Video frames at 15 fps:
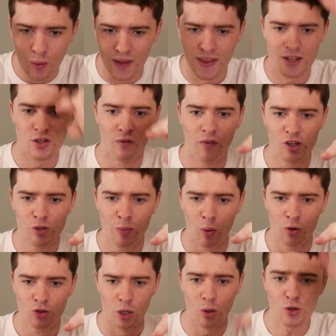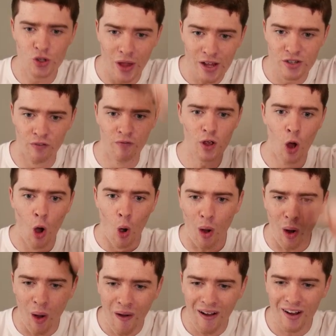Wait, that's invisible. Delusa, that's invisible.
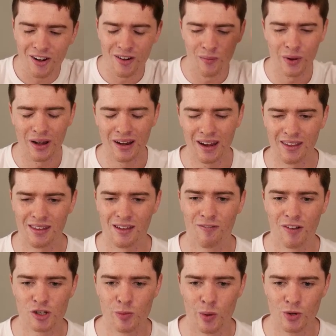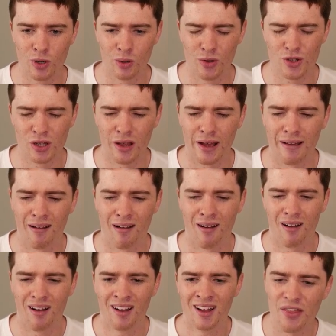Oh, we didn't get the invisible Delusilite.
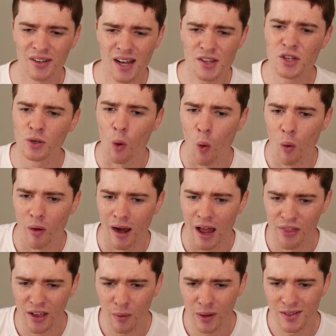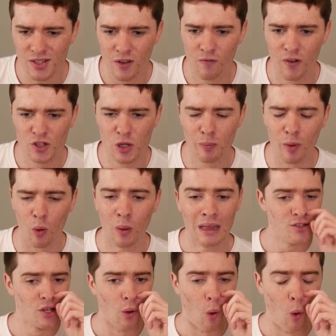Oh, I think that's an aura. I think when it's invisible,
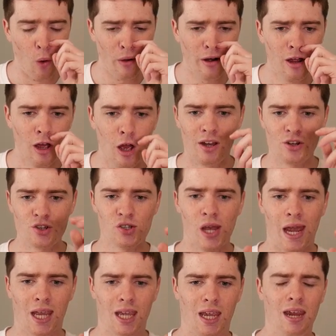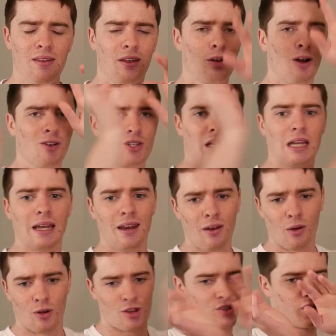it's an aura, but it just like either got
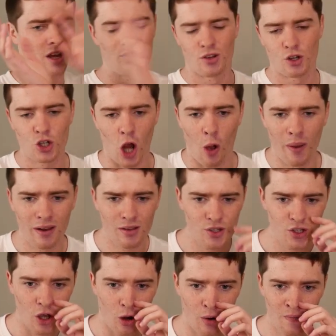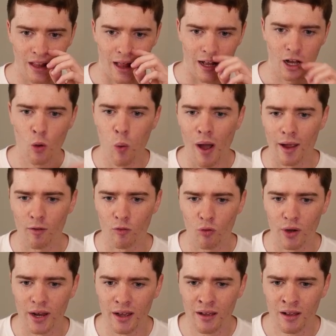deleted or just isn't showing. So they're like quite
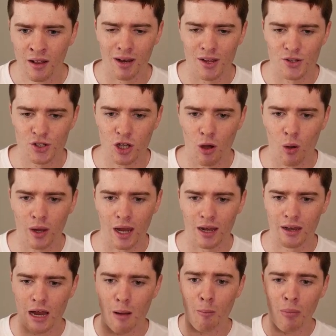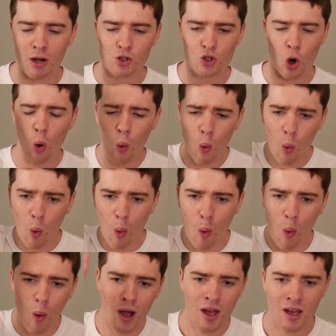rare, but let's go again. Number
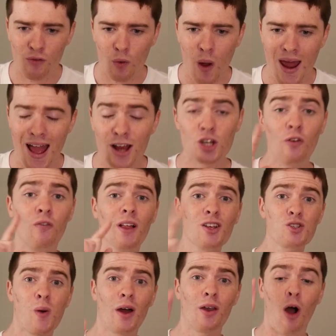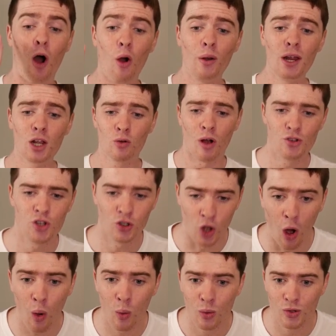2. Everyone, actually for this one, only cross your
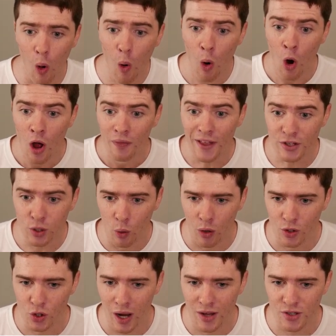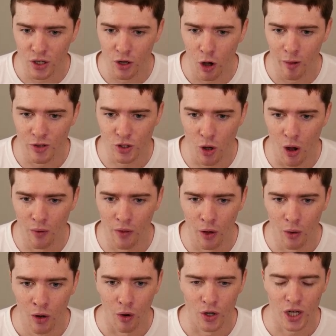toes. Oh, that's an Aura Diancie. No, it's gone
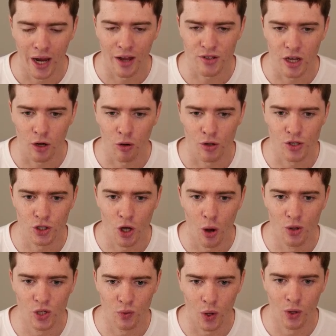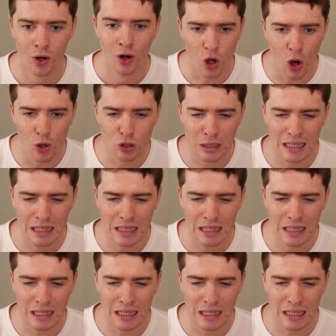though. Aura Diancie, cross your toes, everyone. Your toes.